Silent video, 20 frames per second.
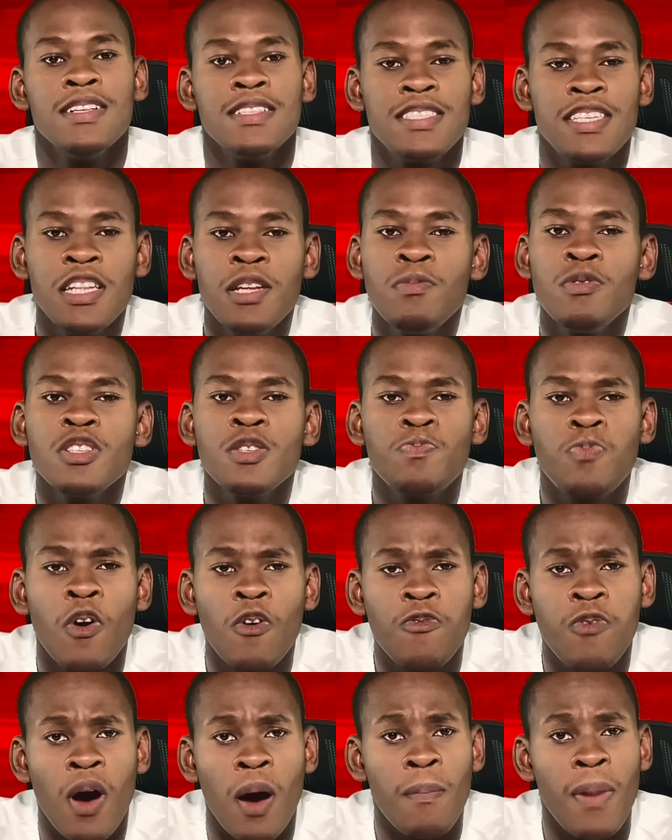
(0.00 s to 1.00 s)
Tinubu
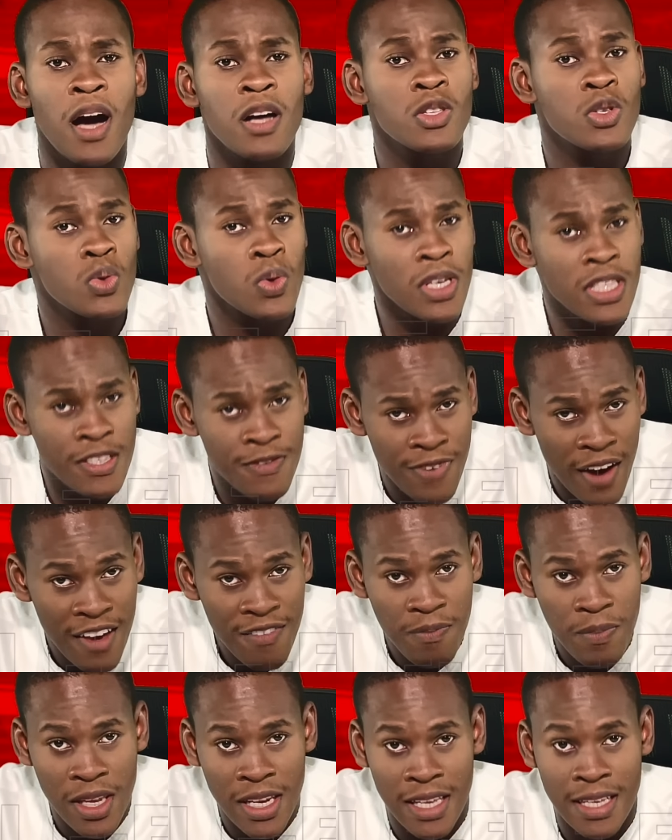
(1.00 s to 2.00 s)
spoke for about
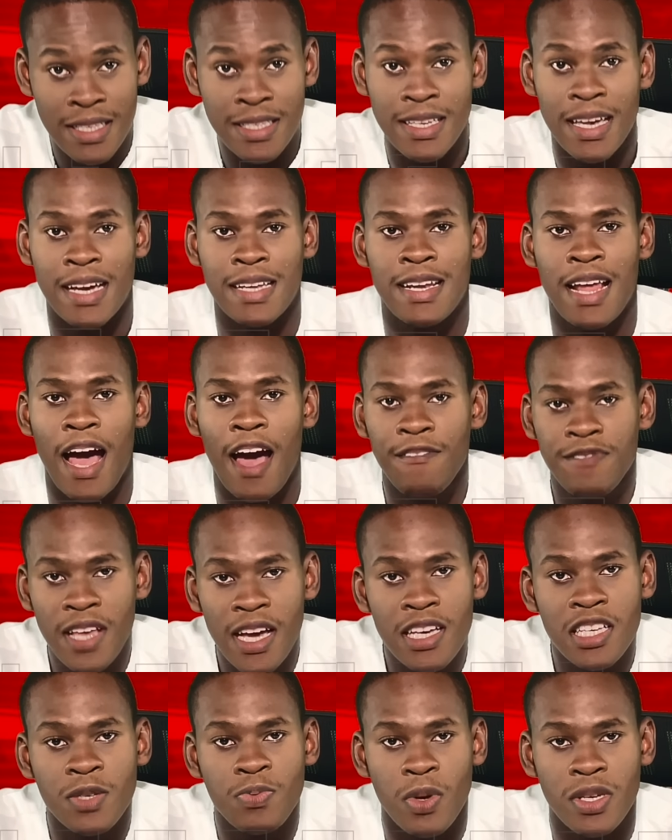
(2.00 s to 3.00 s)
25 minutes, and
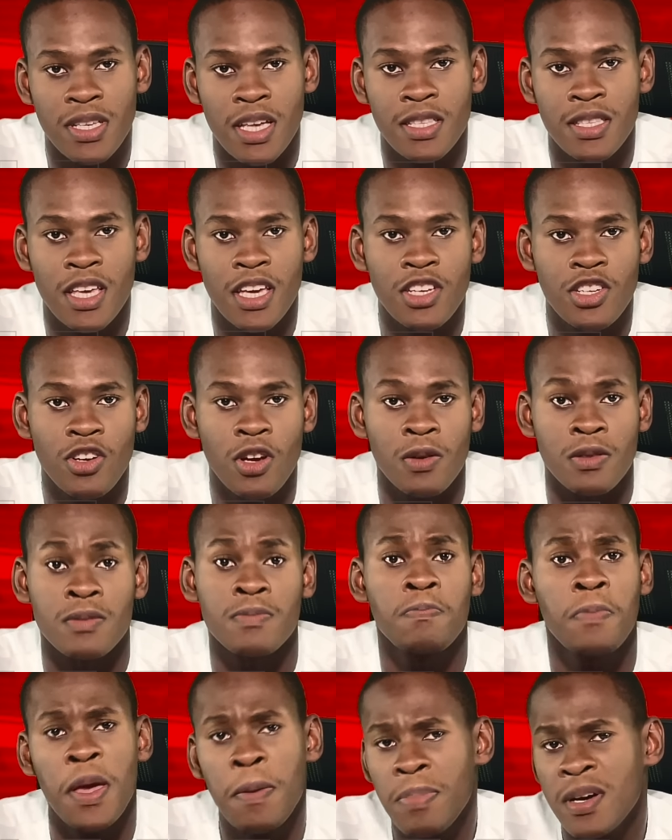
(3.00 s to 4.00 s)
after his
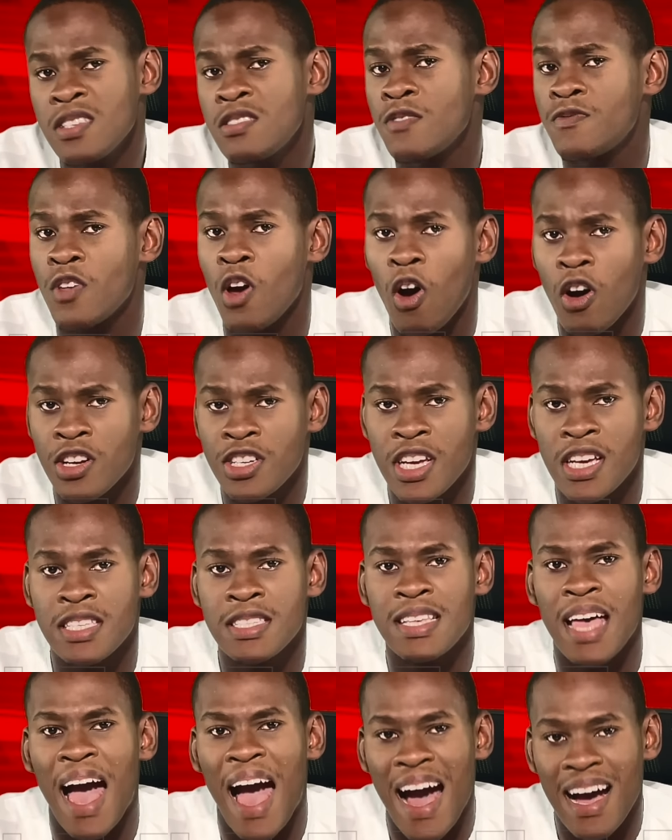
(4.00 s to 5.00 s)
presentation, members of the
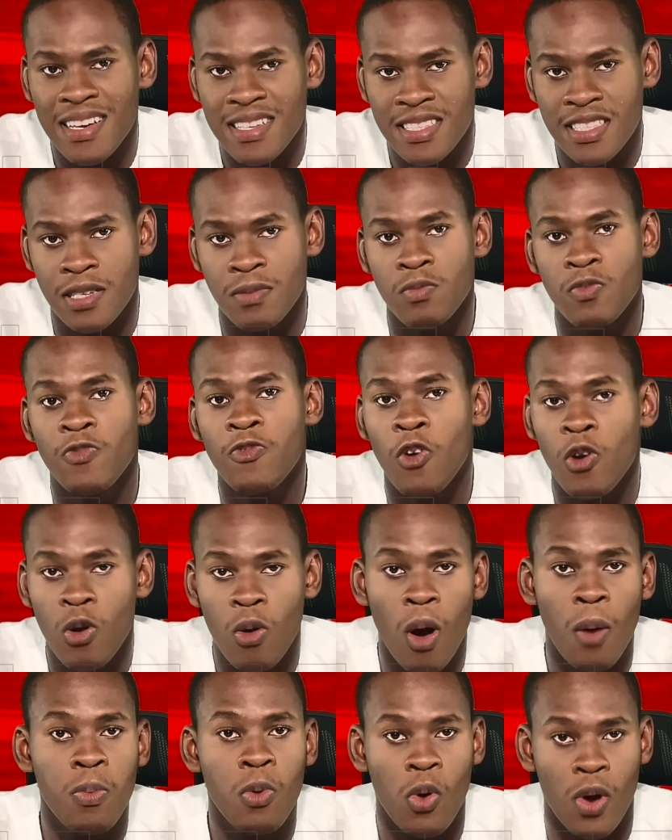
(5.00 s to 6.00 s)
audience asked him
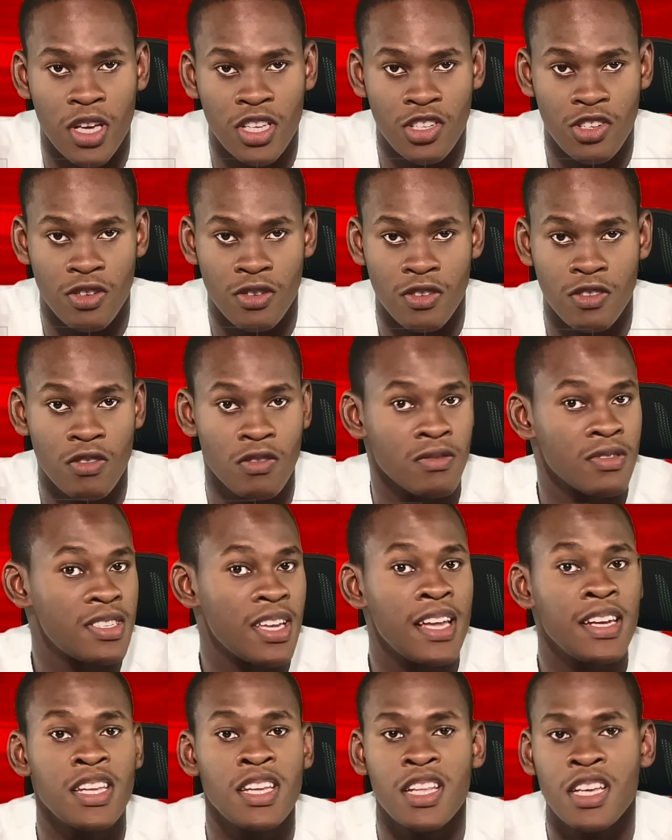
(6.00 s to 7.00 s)
follow-up questions
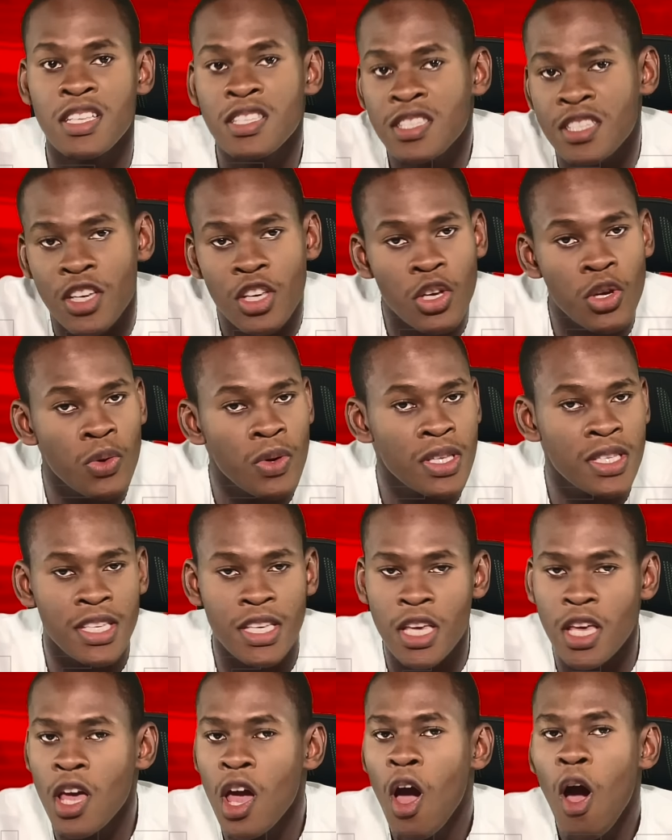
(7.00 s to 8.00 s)
concerning
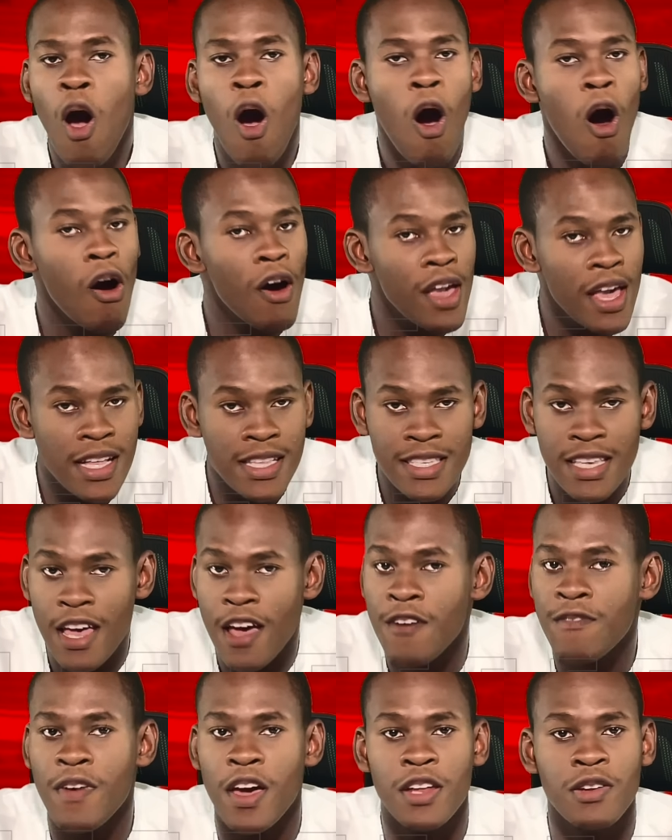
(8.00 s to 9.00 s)
insecurity, oil
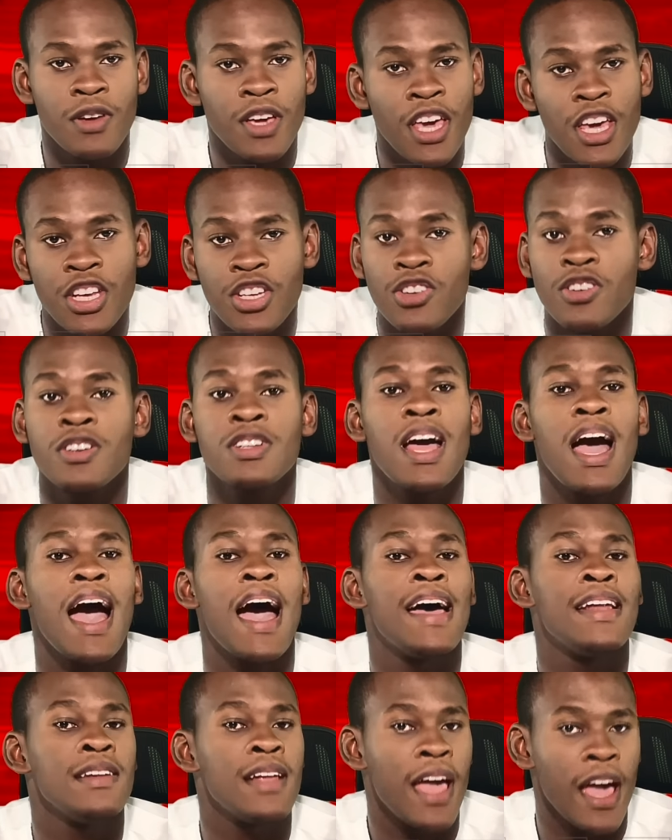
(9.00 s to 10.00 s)
theft, education,
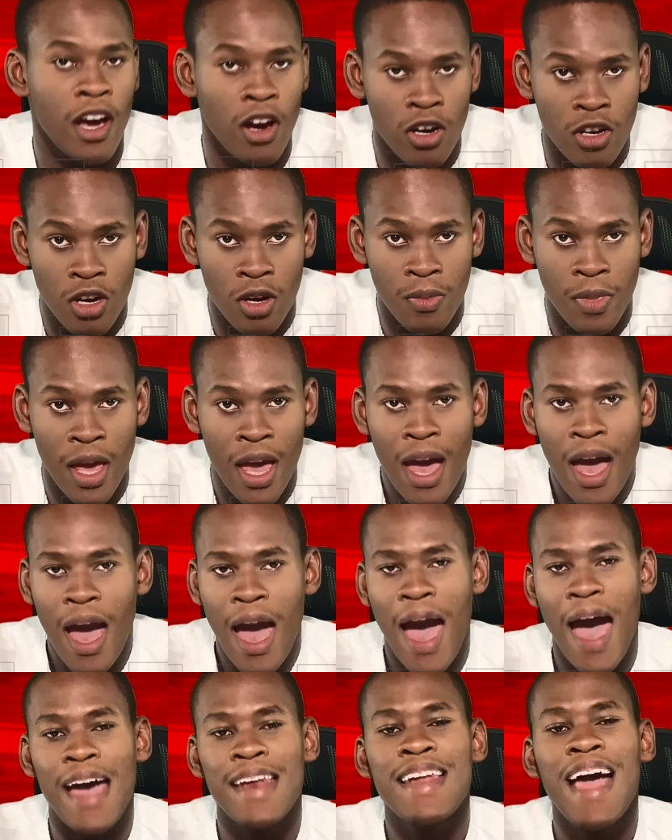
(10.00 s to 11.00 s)
and economy,
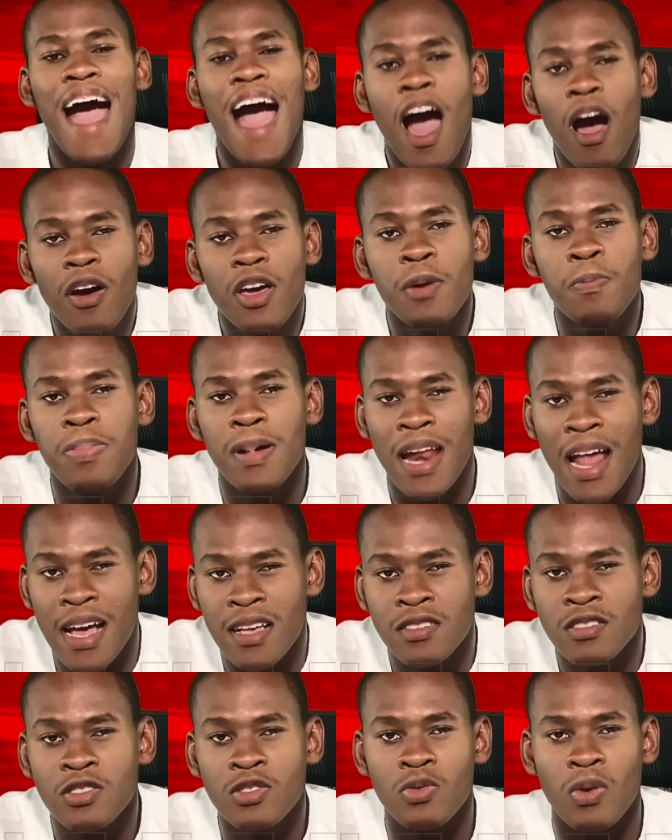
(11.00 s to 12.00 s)
and how he
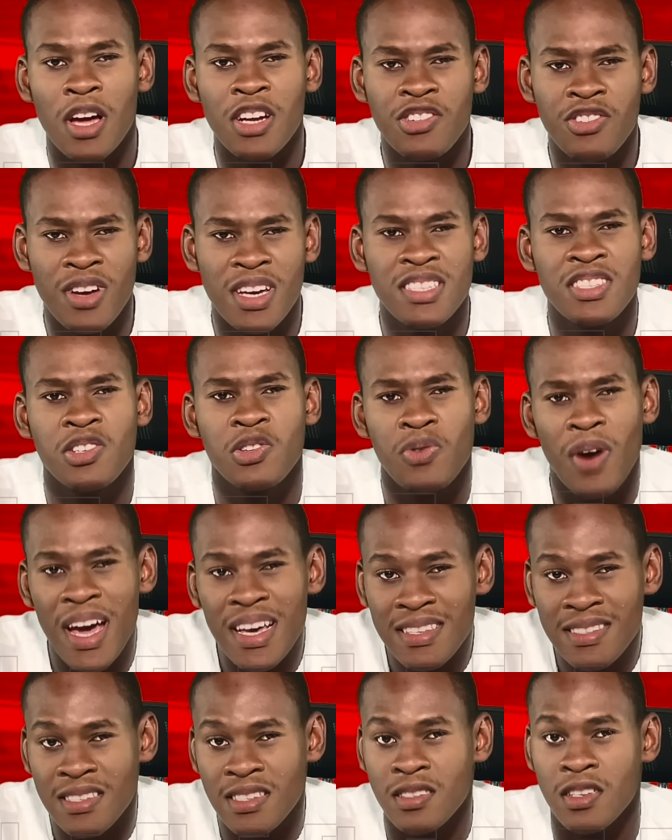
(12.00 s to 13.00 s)
plans to address
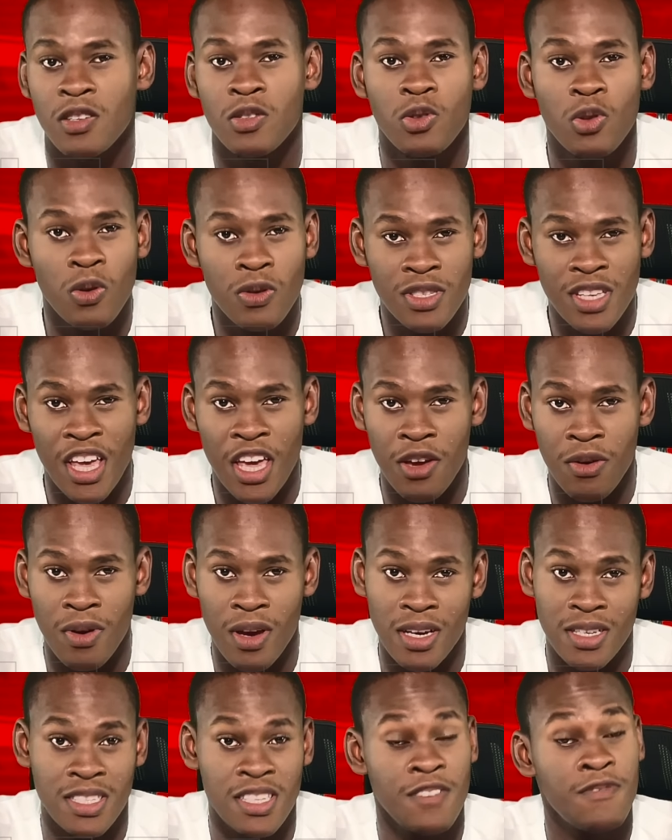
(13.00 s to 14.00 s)
crises in those
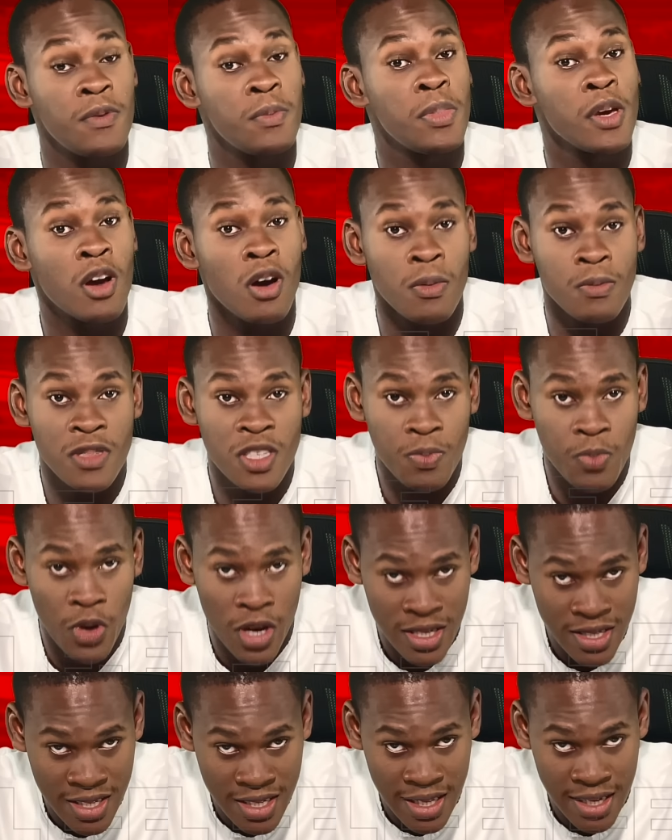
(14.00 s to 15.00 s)
areas if he becomes
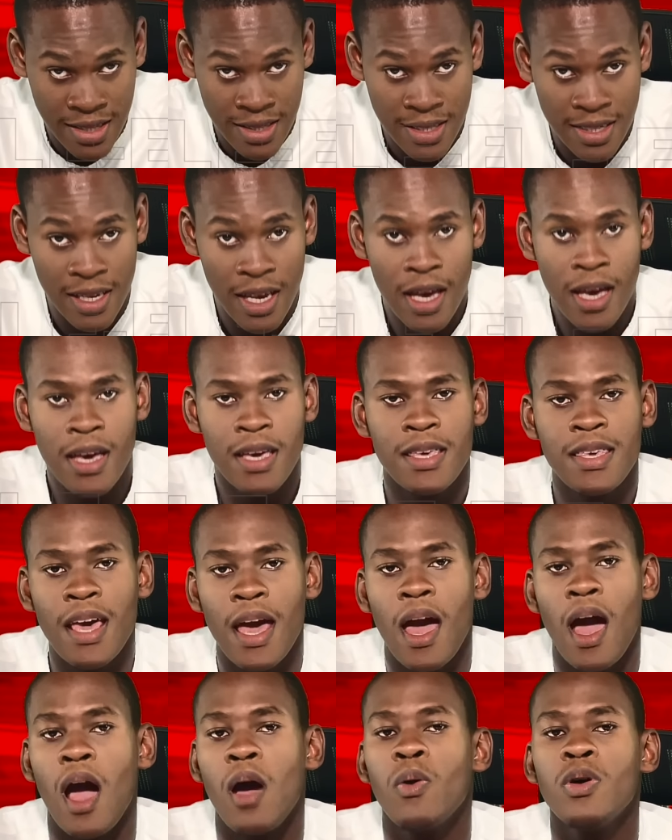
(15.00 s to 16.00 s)
president.
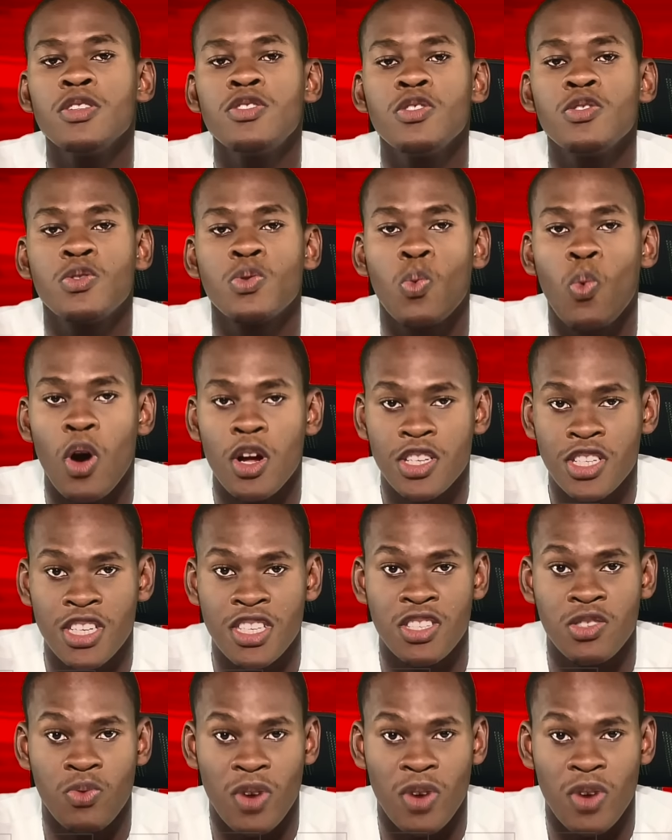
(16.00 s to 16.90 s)
Here, I want you to watch his